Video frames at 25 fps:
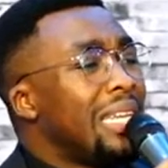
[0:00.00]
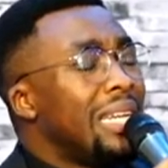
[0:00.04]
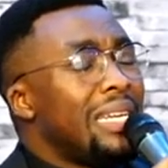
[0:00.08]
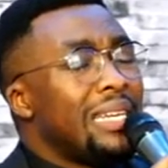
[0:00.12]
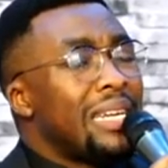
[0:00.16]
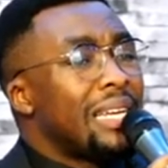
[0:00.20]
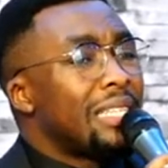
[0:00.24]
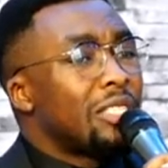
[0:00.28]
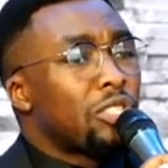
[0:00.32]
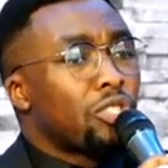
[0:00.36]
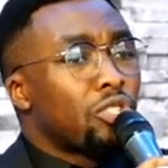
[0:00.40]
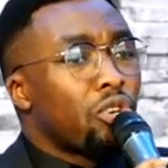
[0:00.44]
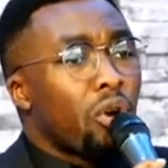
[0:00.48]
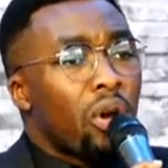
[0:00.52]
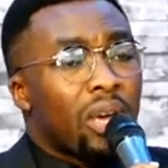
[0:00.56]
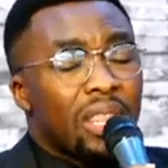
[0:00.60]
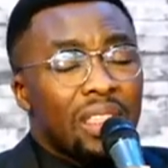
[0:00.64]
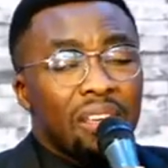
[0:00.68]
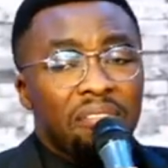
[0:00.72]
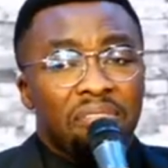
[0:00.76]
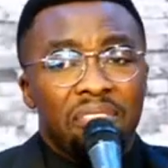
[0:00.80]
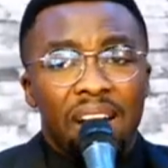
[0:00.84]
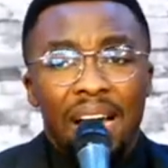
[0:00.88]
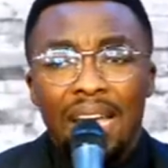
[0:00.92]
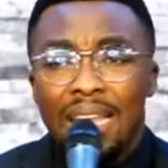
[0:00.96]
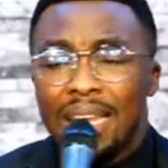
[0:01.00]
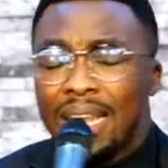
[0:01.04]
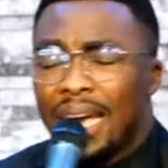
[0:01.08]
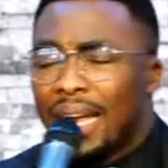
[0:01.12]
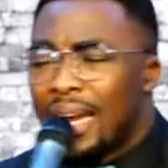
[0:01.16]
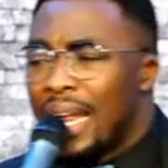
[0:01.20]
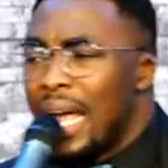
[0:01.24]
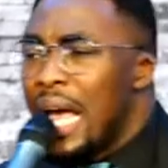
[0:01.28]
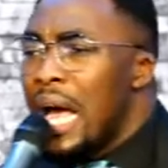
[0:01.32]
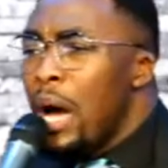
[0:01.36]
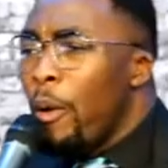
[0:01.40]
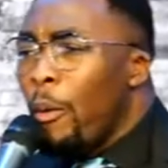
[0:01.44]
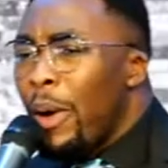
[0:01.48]
destroy the vineyard,
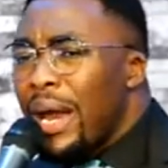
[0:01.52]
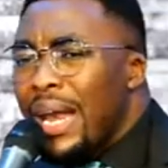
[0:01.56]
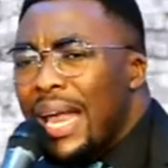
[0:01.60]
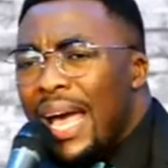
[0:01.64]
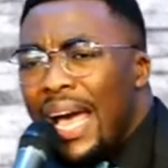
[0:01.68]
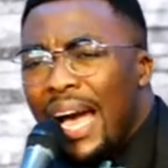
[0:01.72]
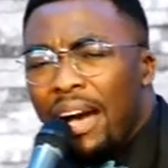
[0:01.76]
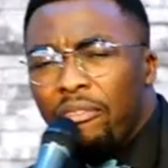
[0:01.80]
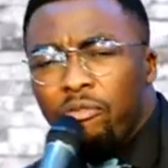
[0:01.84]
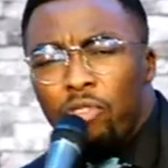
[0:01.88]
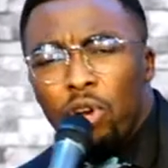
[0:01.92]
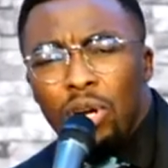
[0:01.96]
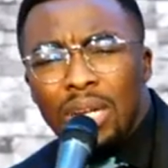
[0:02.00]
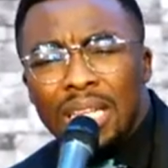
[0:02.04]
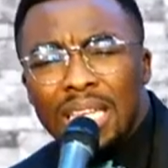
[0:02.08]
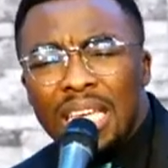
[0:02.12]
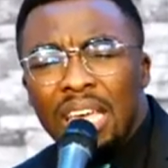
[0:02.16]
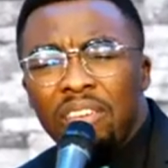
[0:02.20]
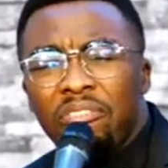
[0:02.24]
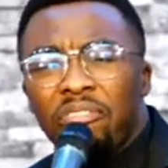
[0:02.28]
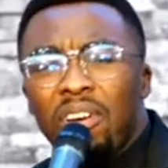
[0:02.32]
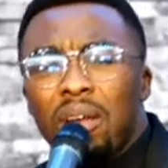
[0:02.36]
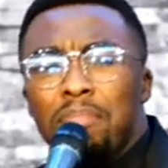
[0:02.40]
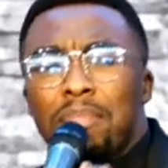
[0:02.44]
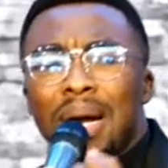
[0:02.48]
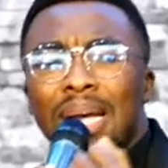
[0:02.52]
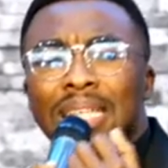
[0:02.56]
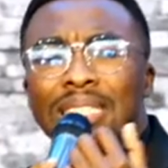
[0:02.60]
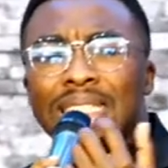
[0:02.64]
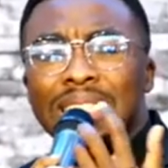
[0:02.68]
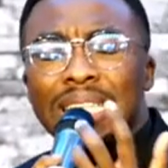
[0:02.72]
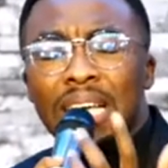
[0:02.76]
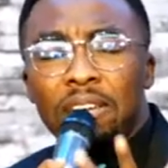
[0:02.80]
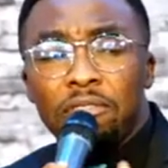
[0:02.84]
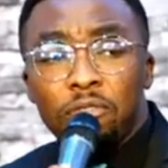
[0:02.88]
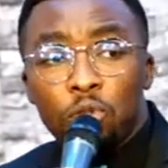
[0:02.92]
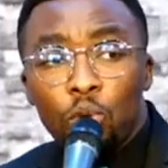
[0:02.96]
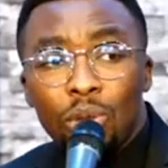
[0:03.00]
when I have not given
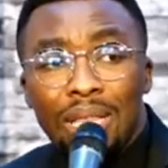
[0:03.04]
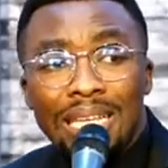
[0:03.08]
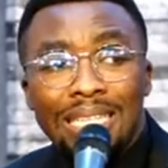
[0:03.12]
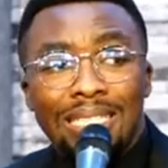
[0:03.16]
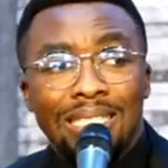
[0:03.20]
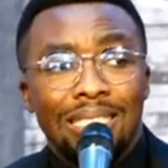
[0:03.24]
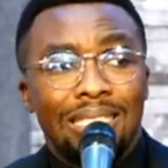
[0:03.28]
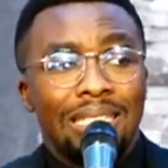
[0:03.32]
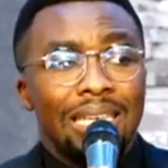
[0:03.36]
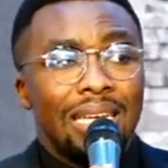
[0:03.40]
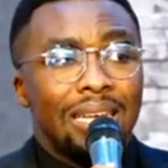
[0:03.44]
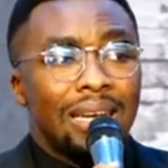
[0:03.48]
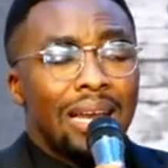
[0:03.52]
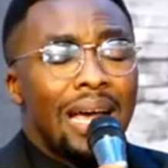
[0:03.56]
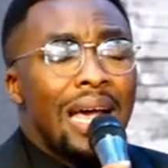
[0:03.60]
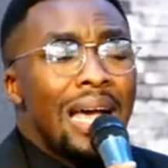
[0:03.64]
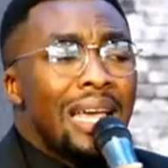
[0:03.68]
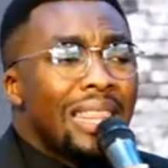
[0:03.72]
myself to the sin